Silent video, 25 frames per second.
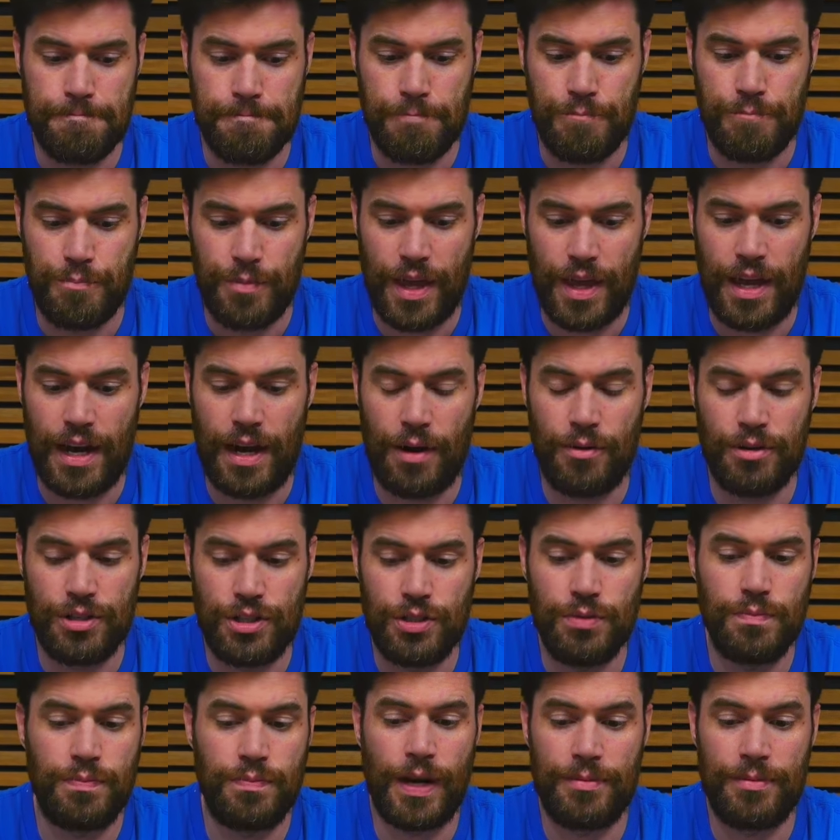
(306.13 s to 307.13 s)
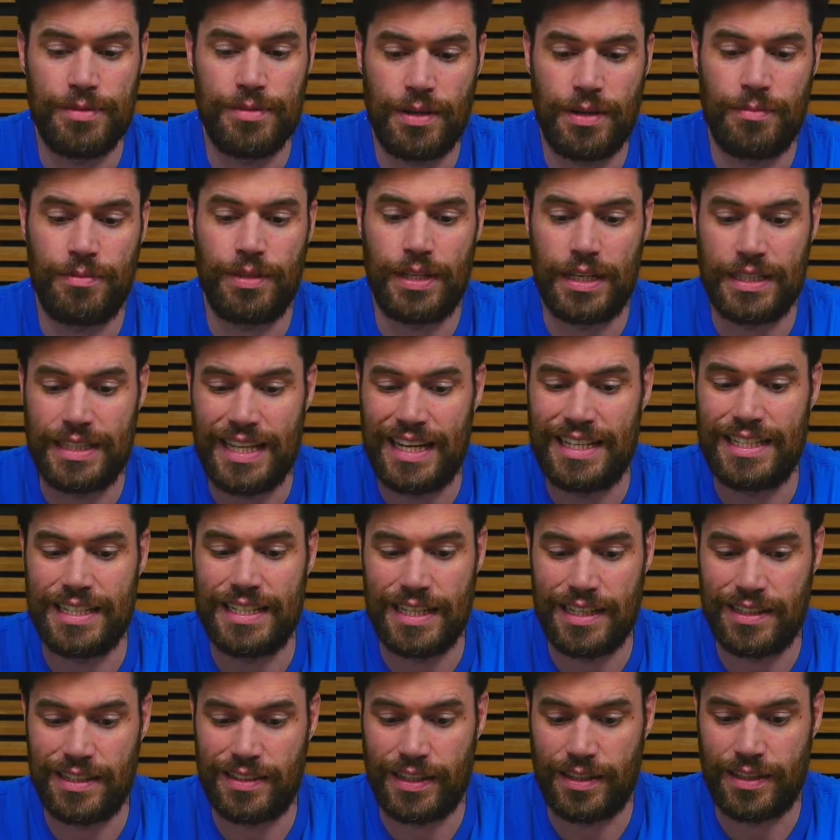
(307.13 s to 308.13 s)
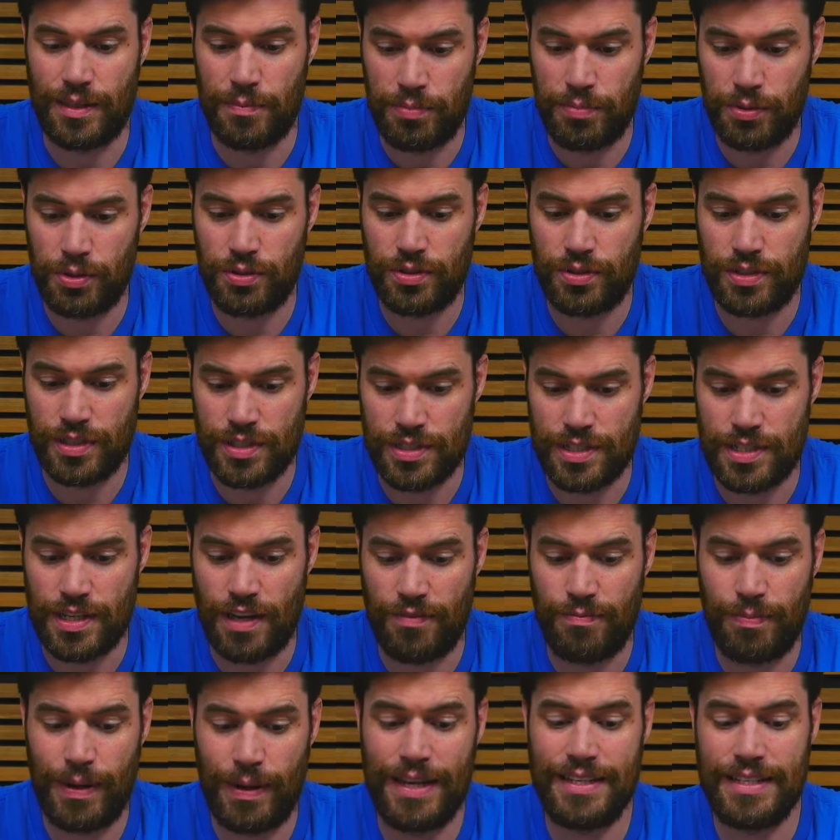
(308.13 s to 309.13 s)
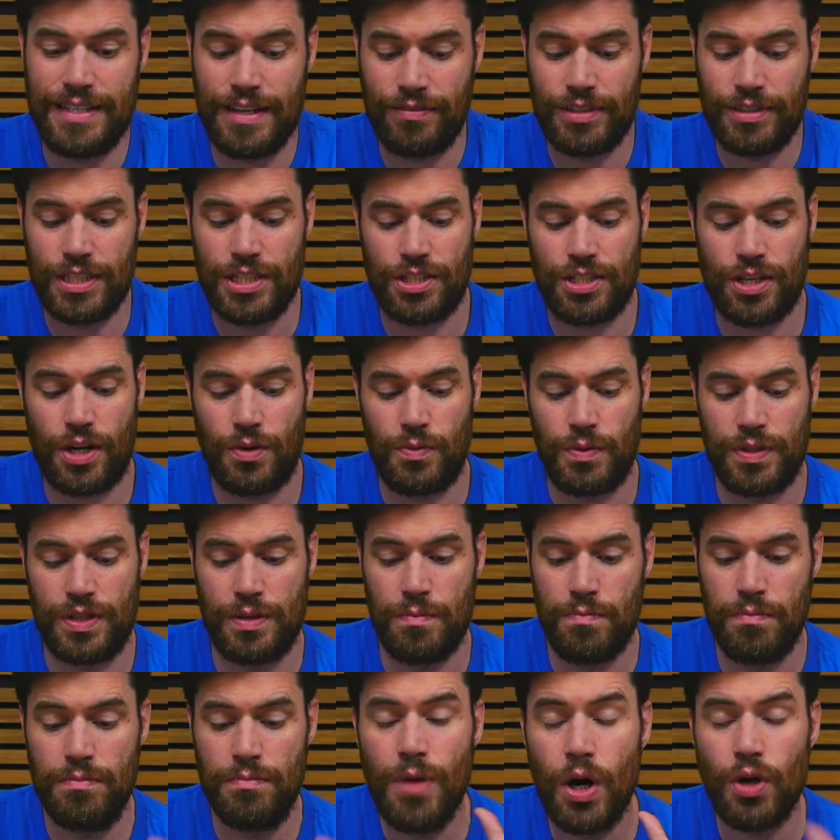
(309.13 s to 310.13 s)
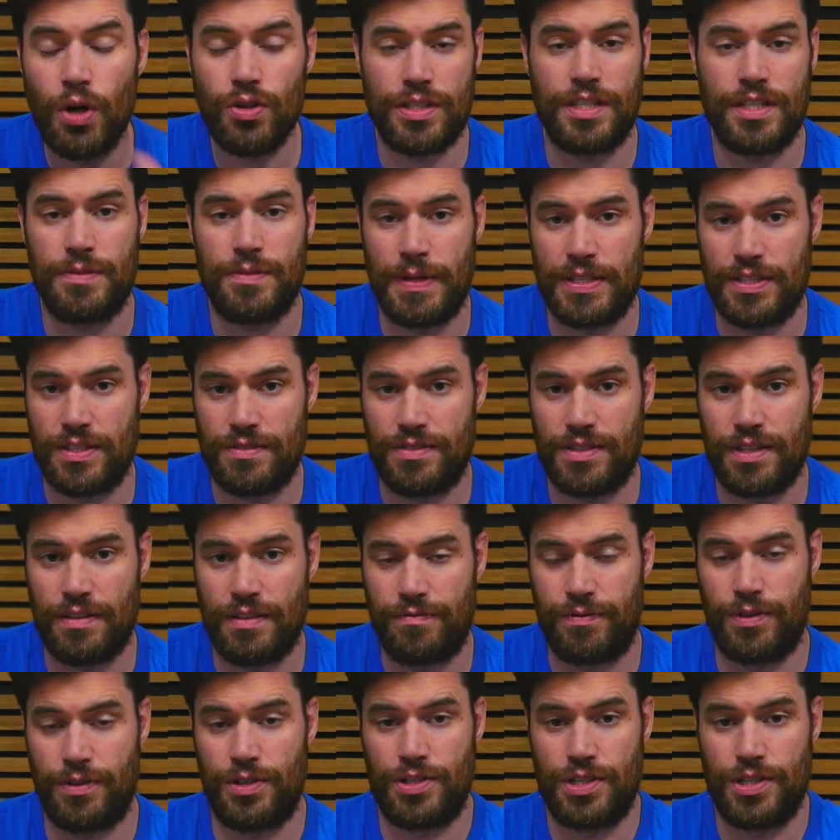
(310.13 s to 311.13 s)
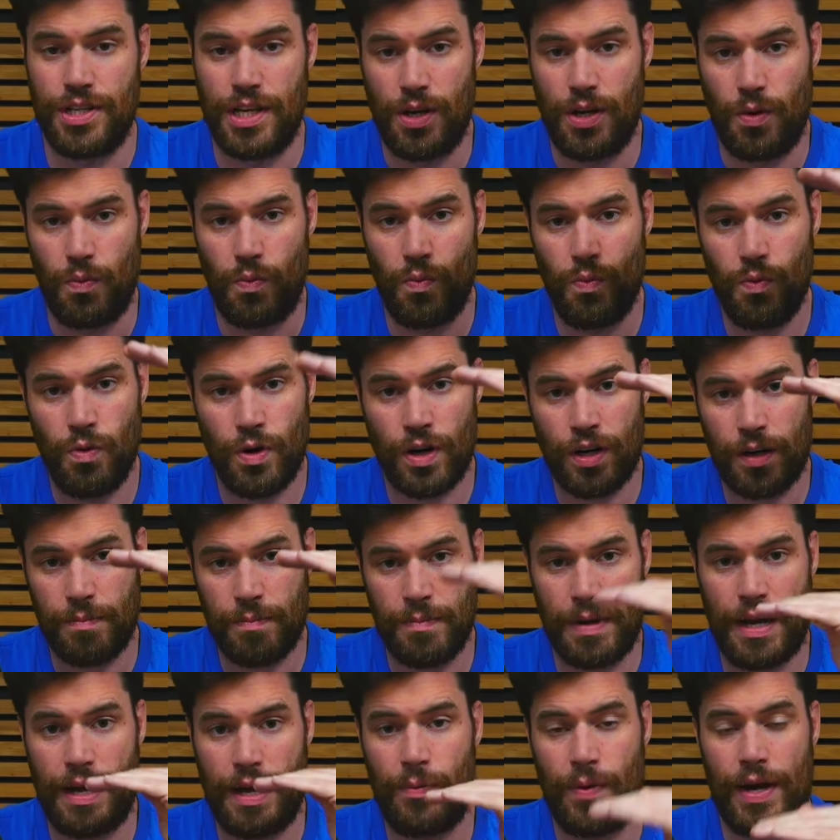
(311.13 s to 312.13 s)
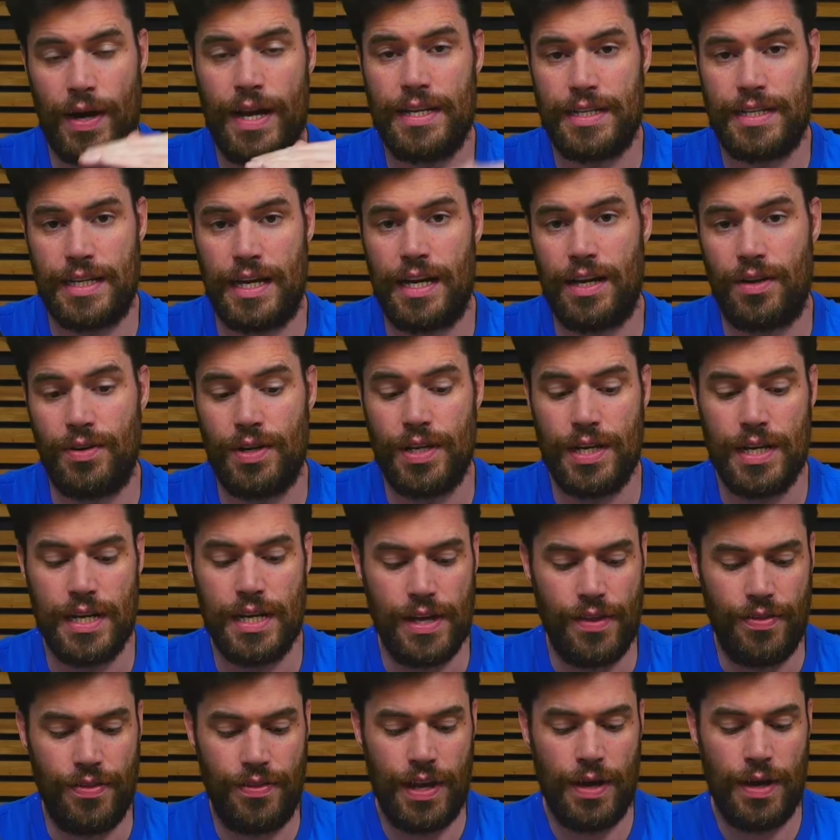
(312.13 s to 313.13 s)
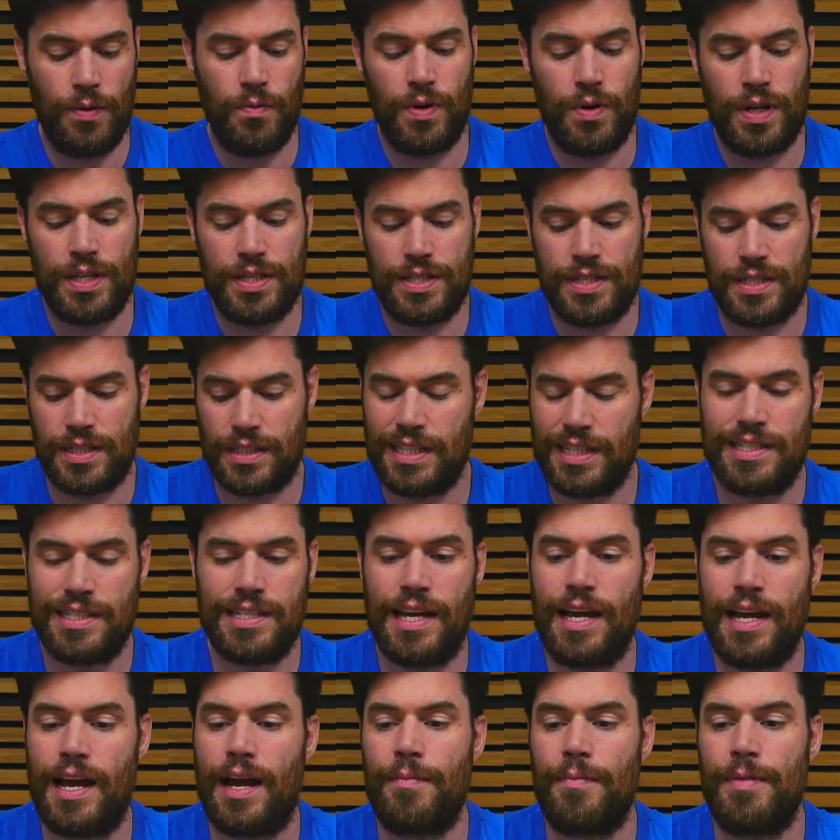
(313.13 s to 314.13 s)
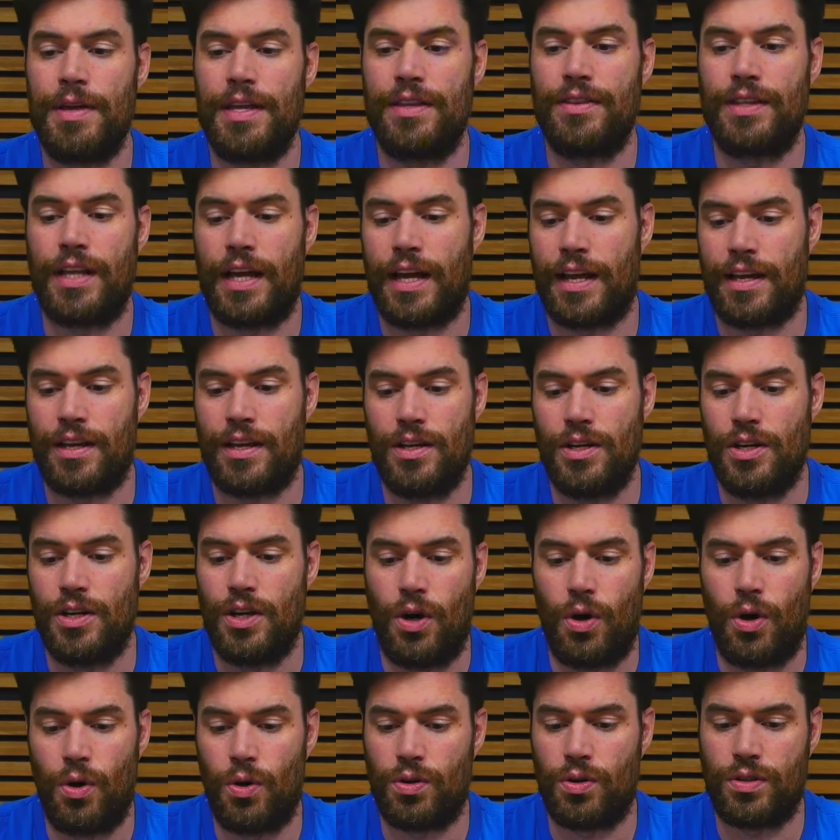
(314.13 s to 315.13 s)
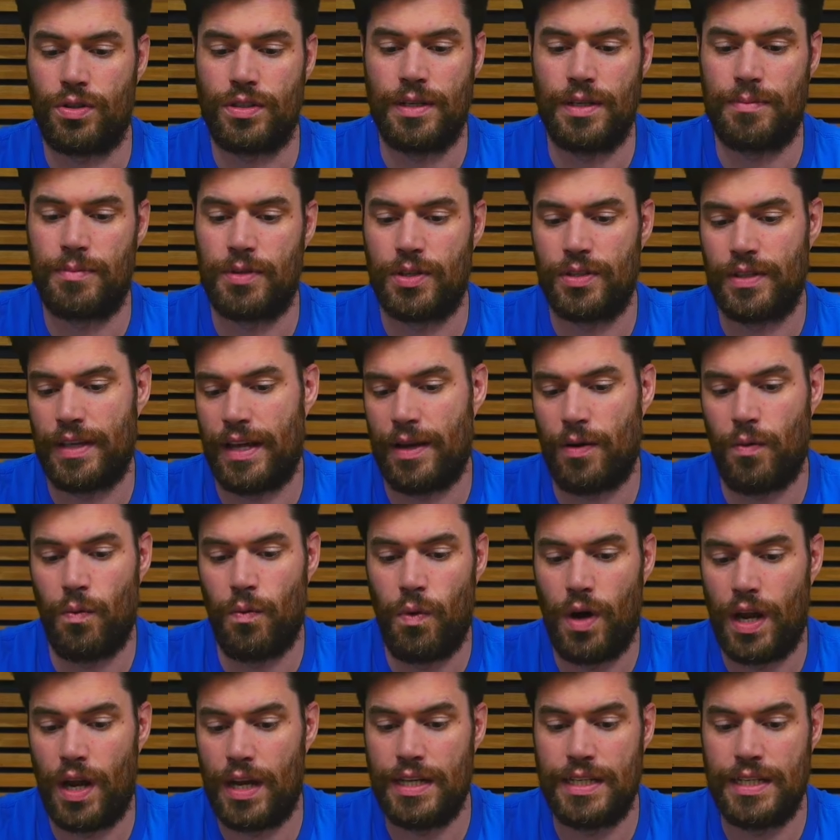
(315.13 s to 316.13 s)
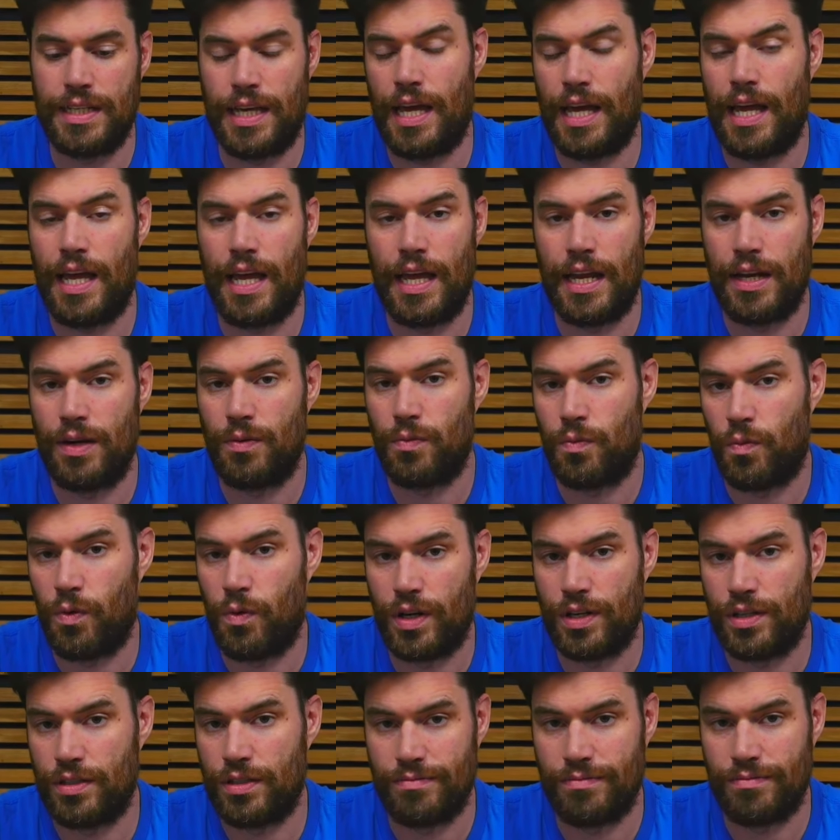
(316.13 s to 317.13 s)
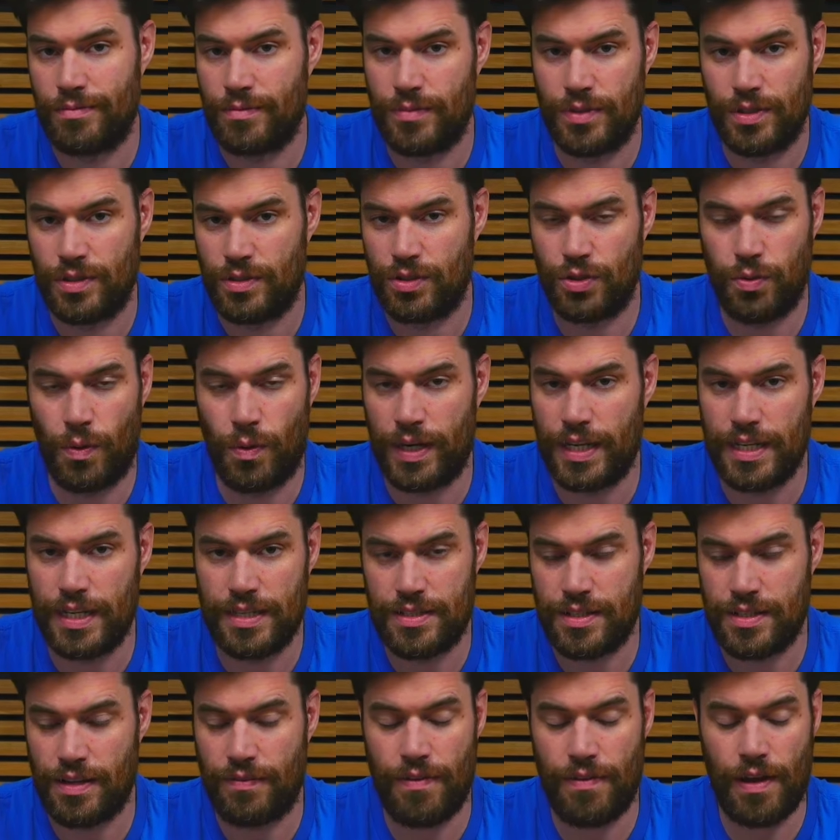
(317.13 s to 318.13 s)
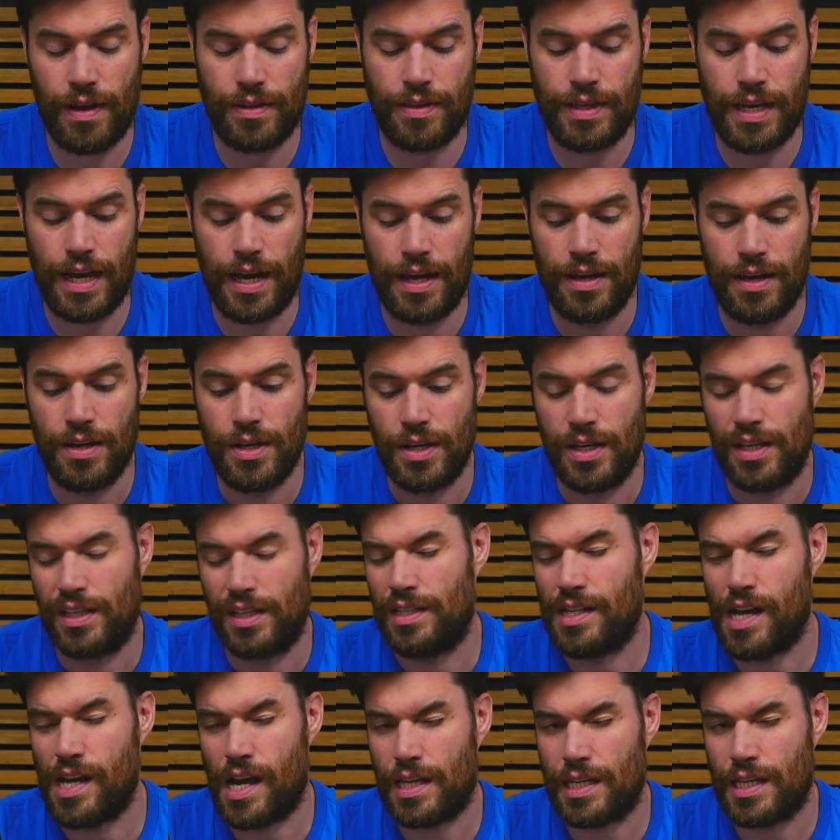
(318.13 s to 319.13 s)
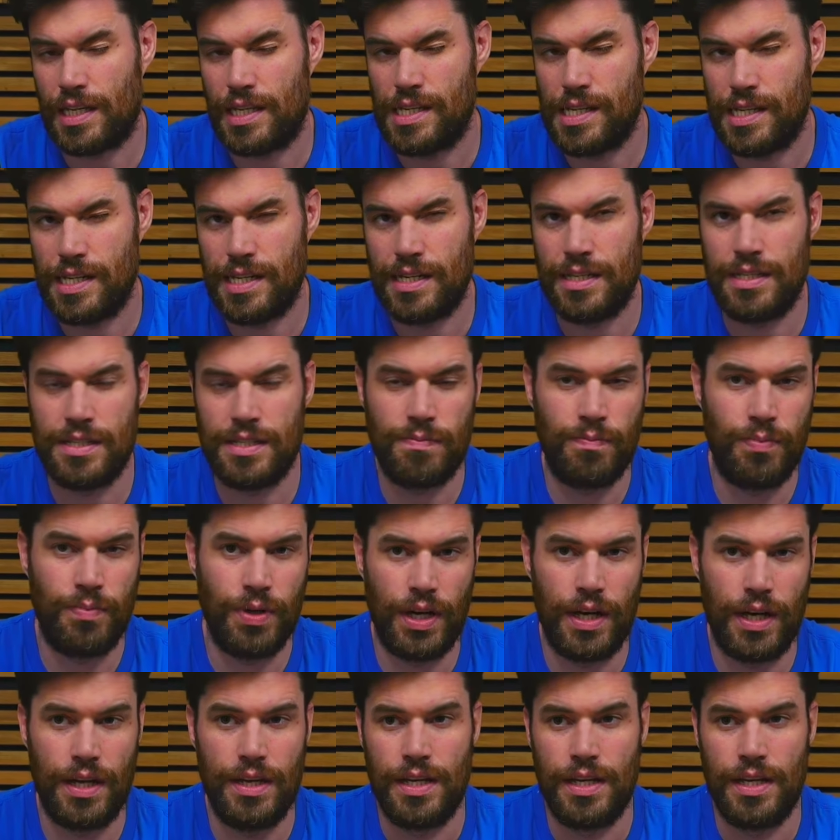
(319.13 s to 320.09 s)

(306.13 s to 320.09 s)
And I would do probably something like that to get like the bulk of the stuff. But I definitely start with the most expensive stuff first, work my way down. Then once, let's say I'm in like Hulk number like 110, 120, stuff like that. Not keys, but